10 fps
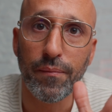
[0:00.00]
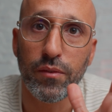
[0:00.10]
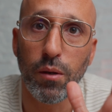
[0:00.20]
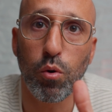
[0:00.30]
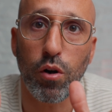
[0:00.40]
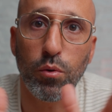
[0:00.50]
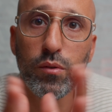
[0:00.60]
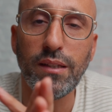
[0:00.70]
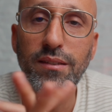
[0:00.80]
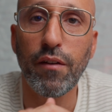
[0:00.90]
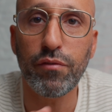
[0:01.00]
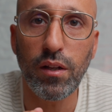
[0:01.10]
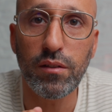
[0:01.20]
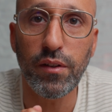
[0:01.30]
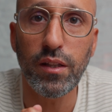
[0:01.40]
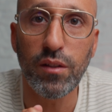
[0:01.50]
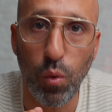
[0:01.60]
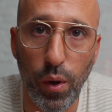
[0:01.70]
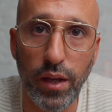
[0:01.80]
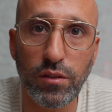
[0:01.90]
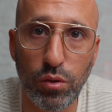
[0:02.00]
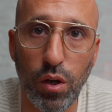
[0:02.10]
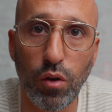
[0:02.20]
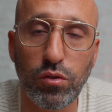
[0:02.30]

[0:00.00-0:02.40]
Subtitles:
the Boerboel is definitely the way to go.